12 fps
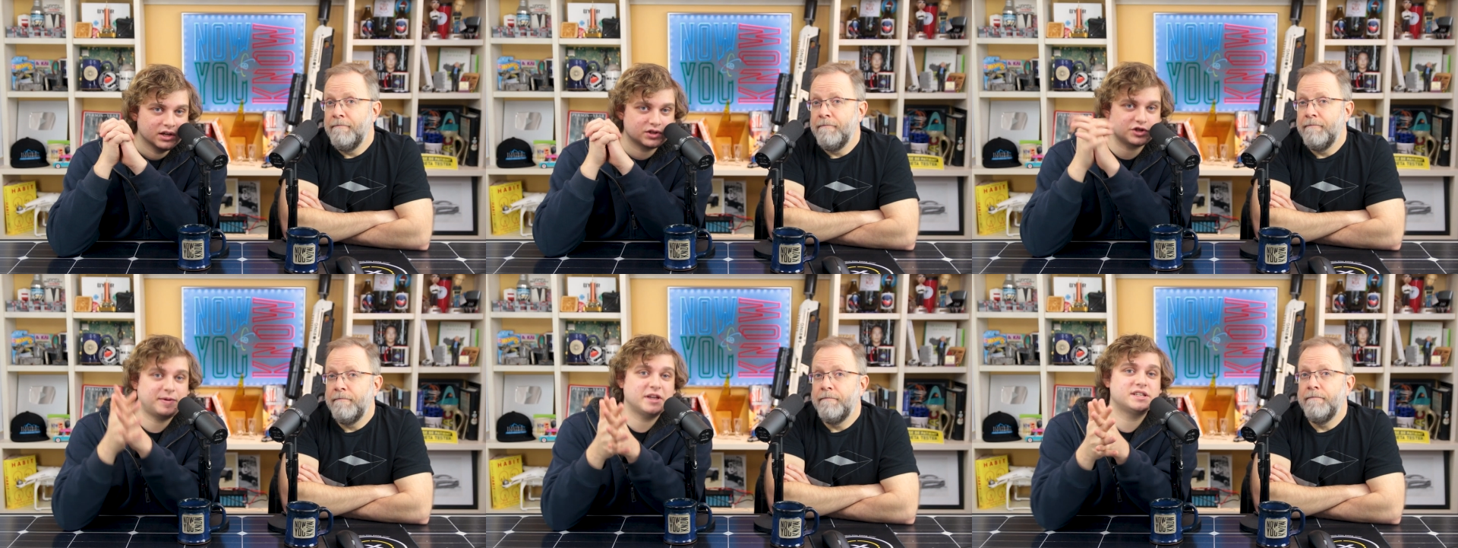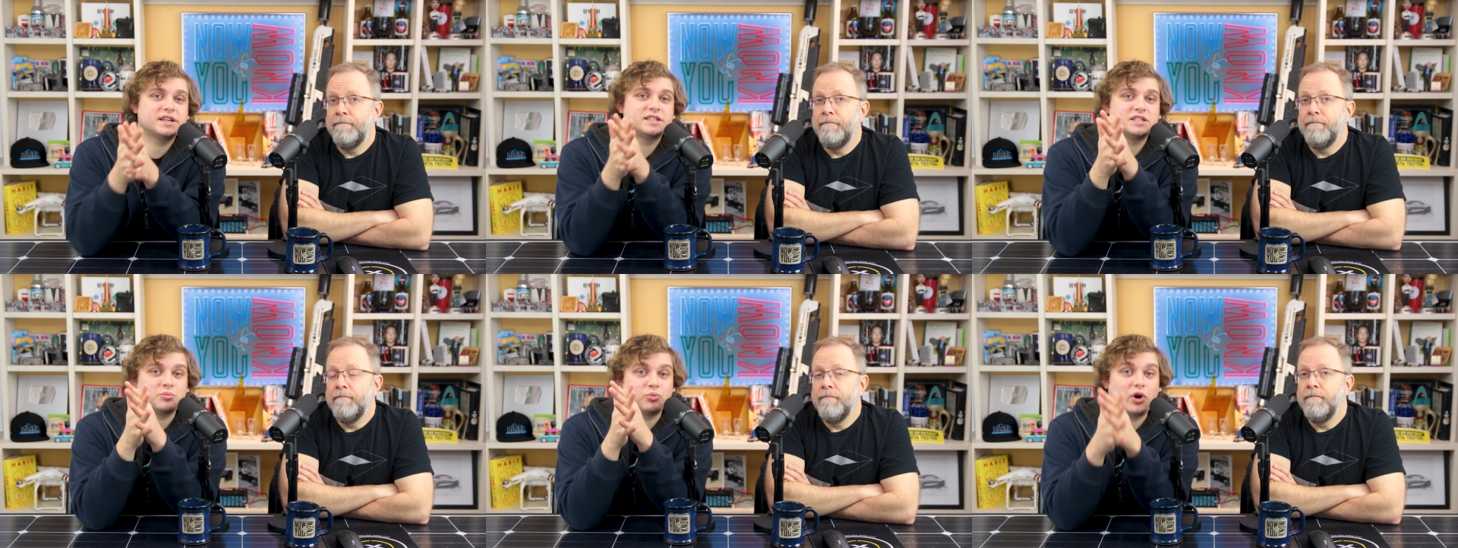Speaker 1: So, SpaceX
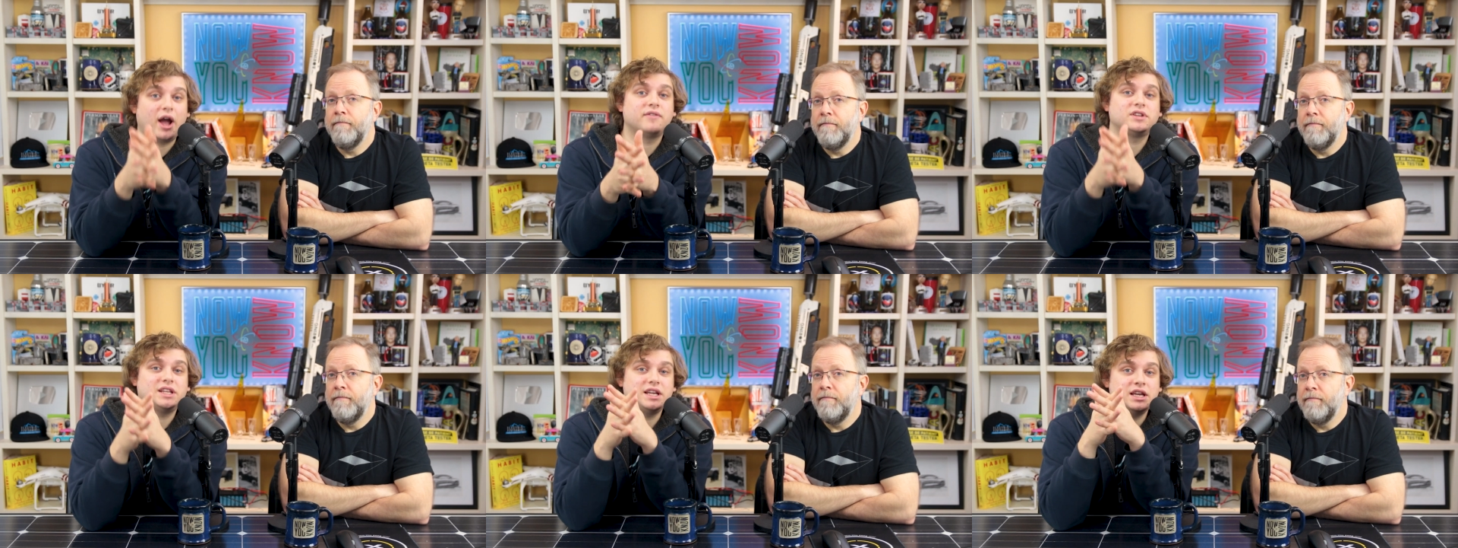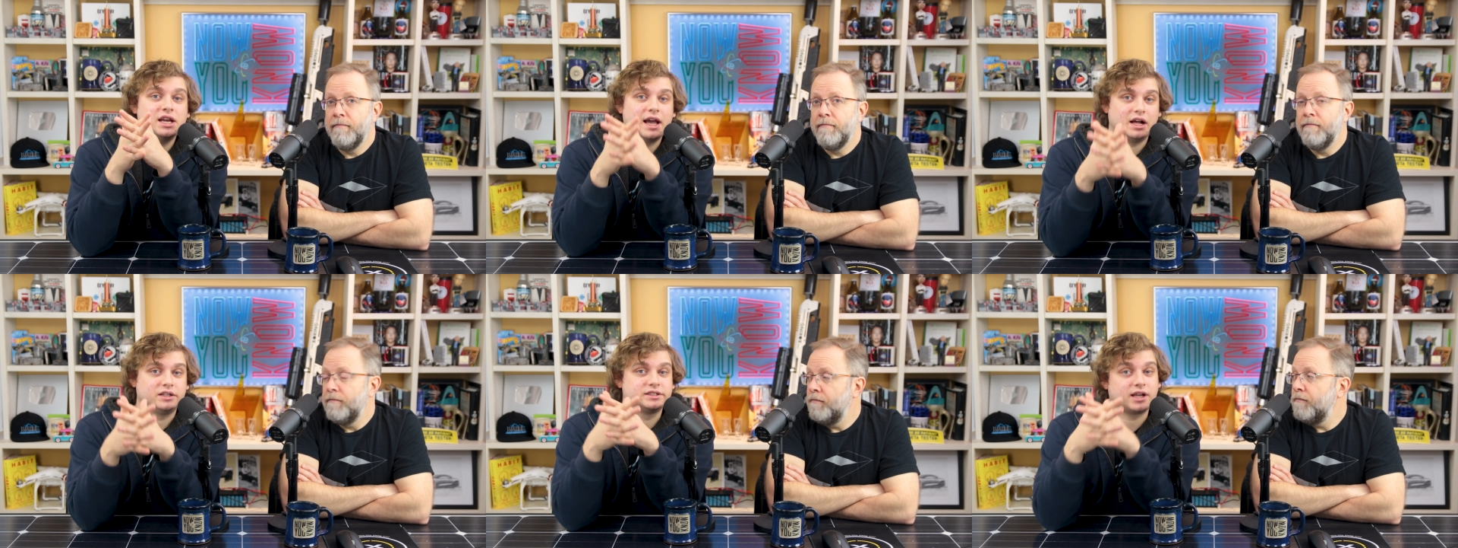is a privately
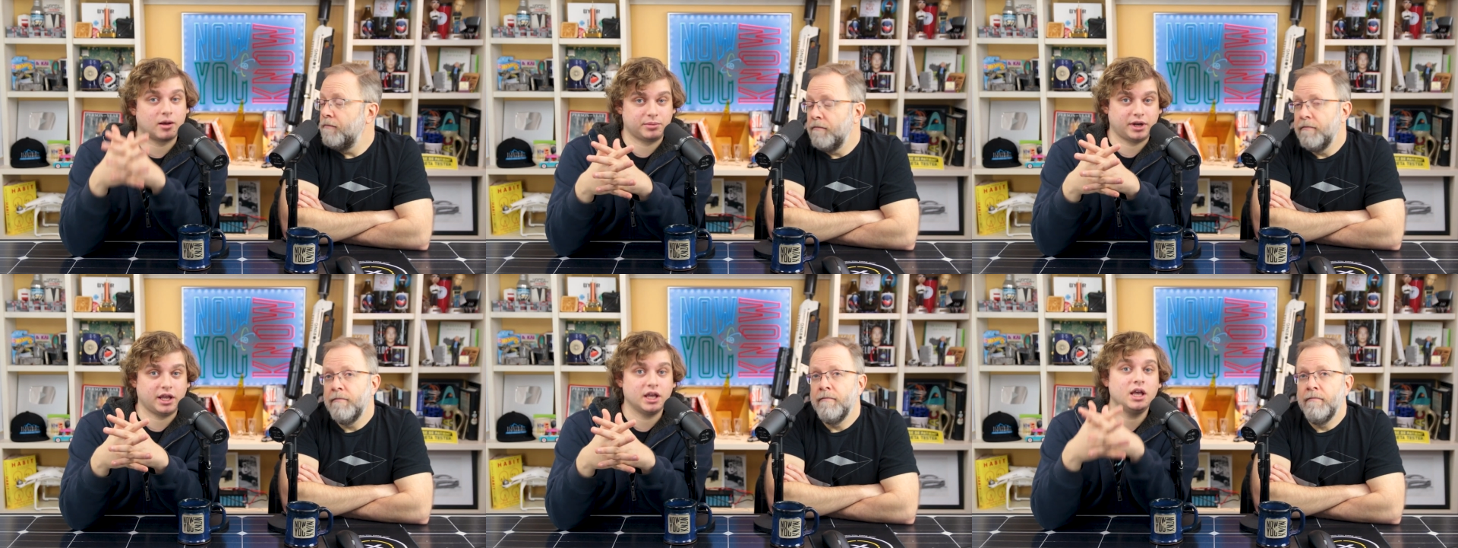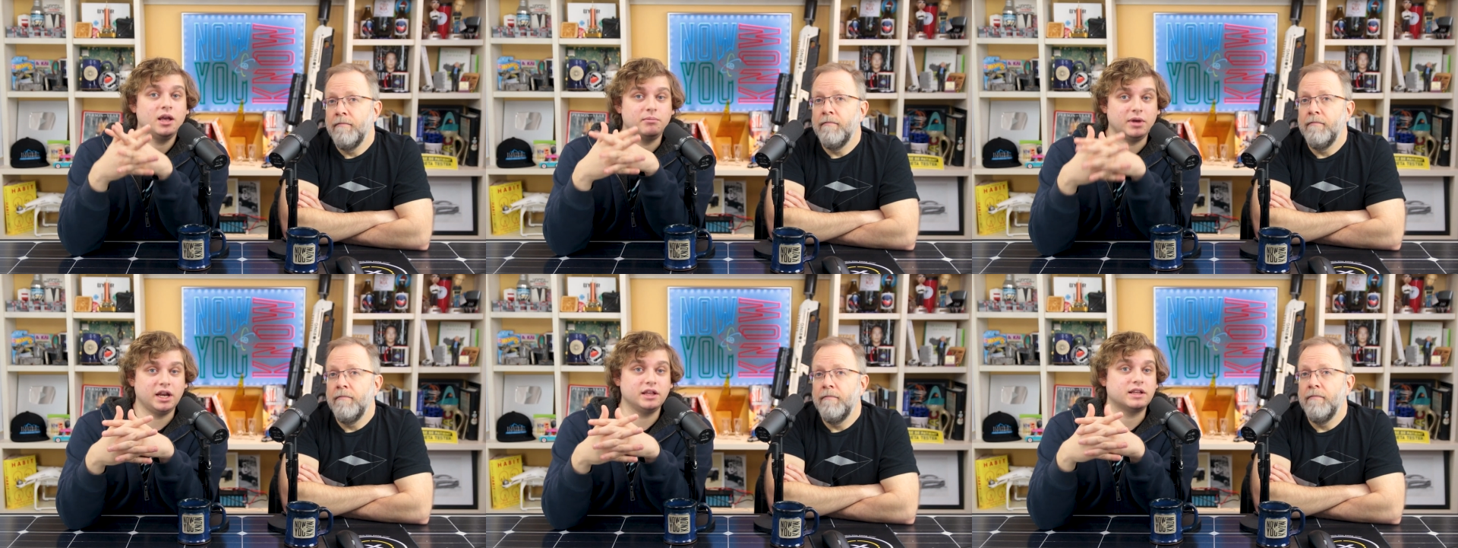held company,
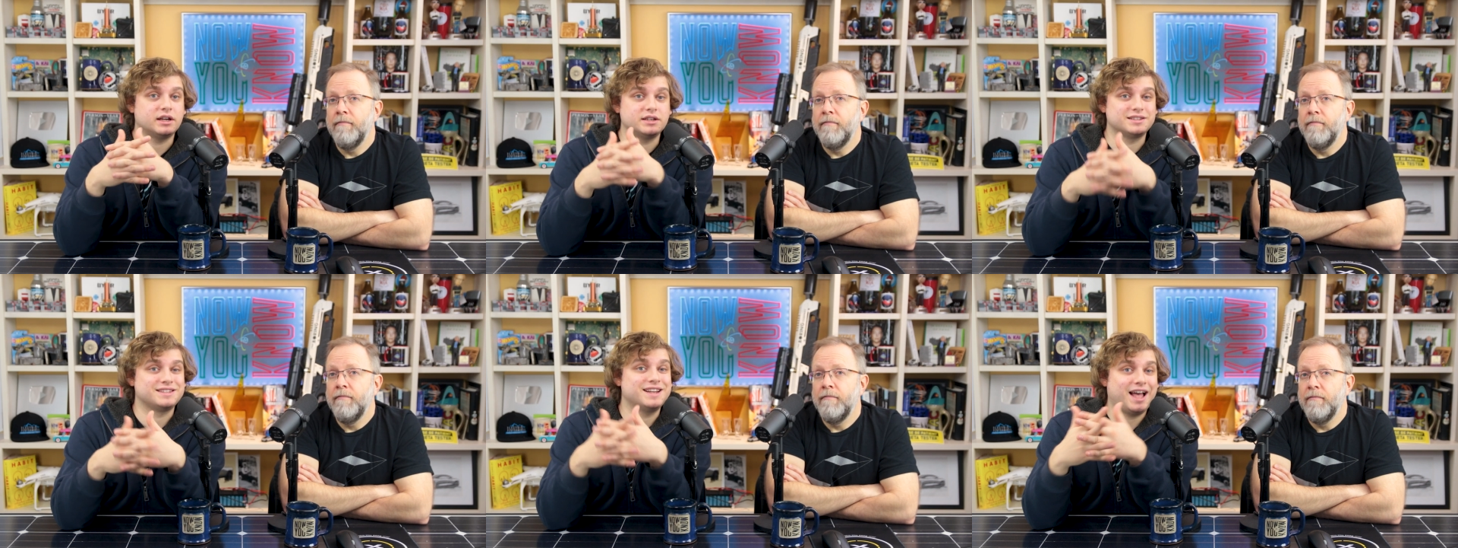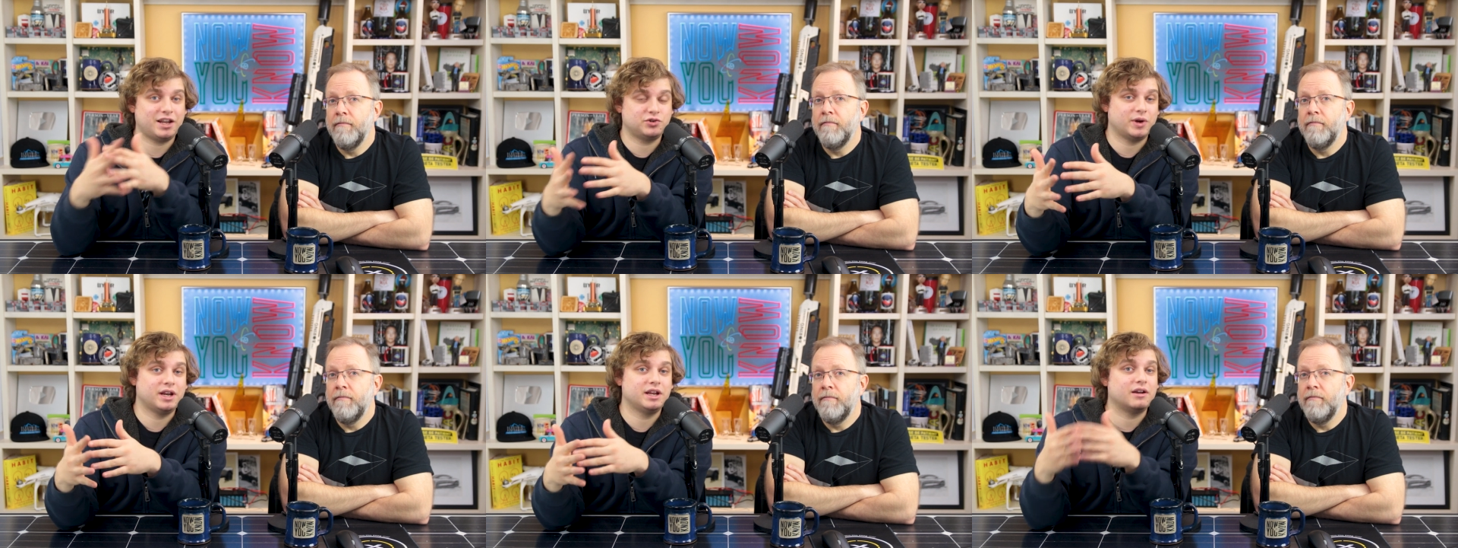meaning that it is not
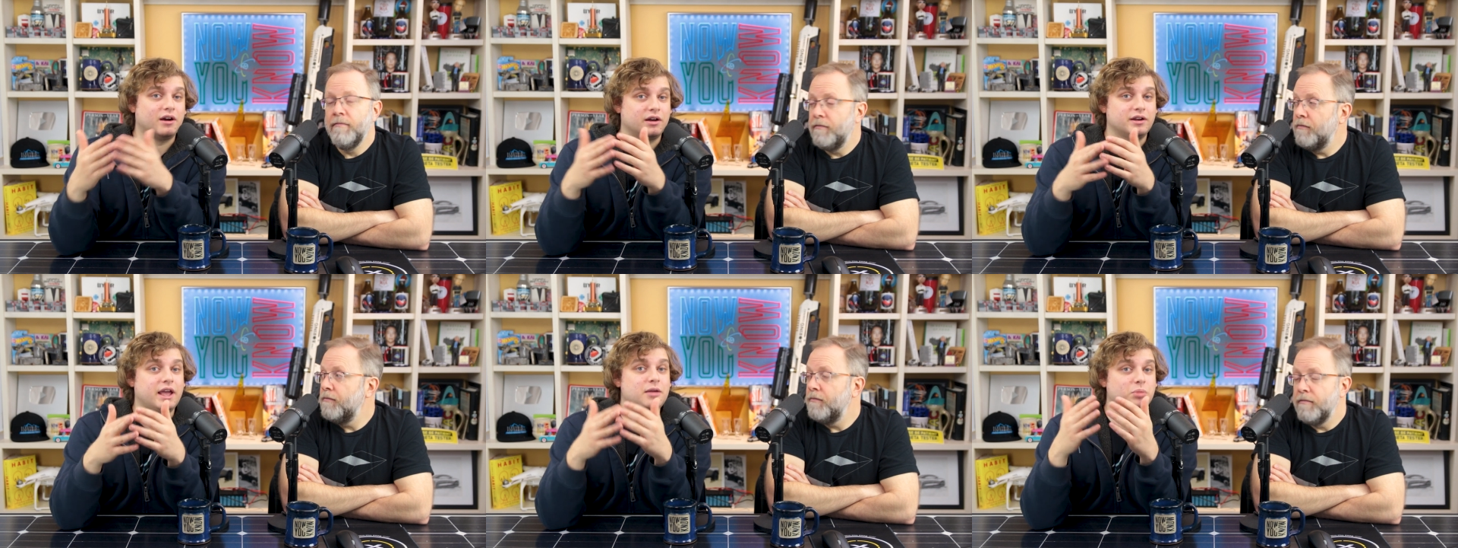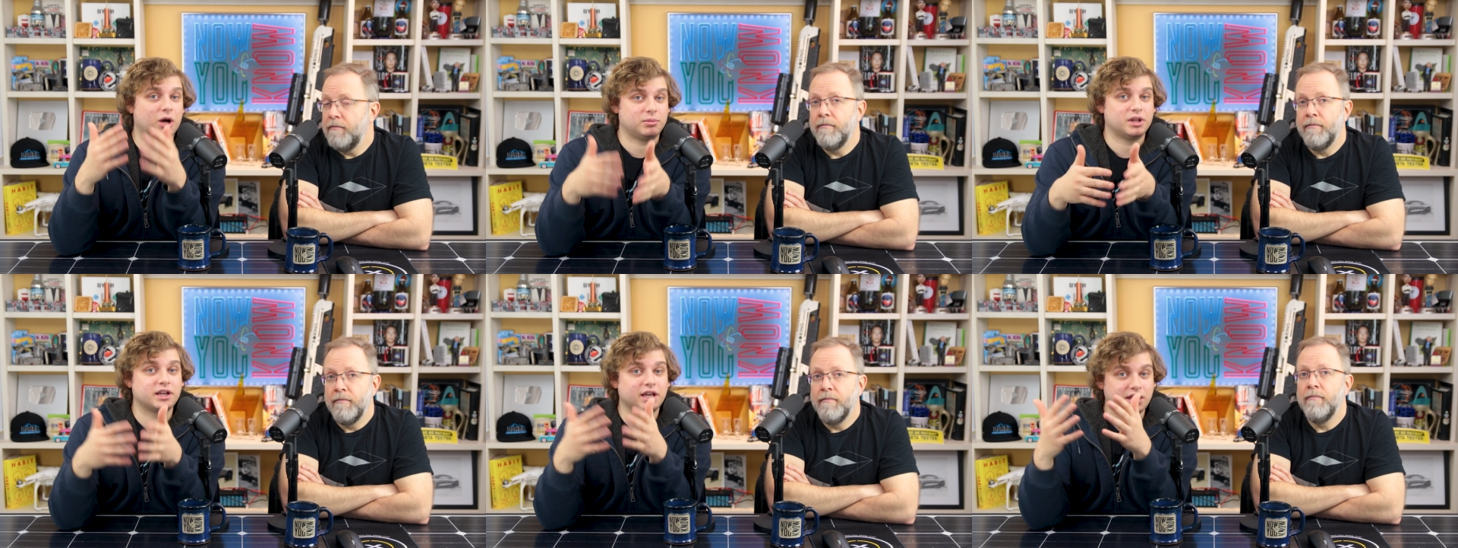traded on a public